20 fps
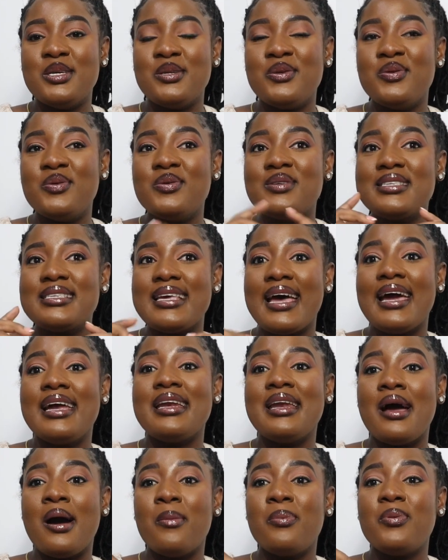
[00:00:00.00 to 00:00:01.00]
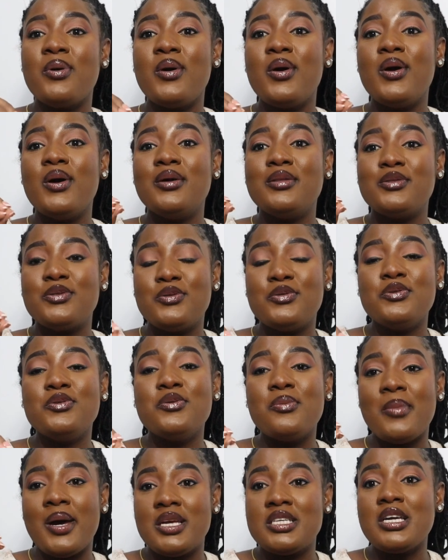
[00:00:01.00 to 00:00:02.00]
you know, sign up
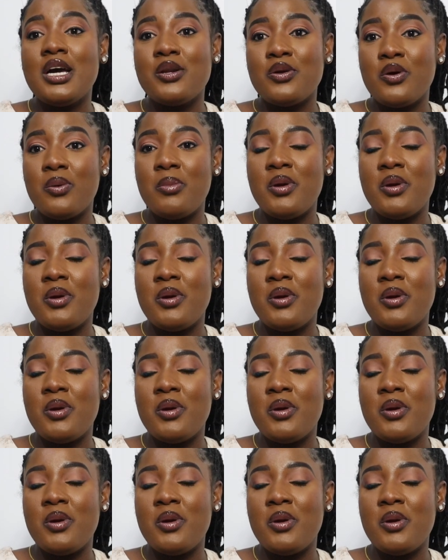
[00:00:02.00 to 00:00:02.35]
to my channel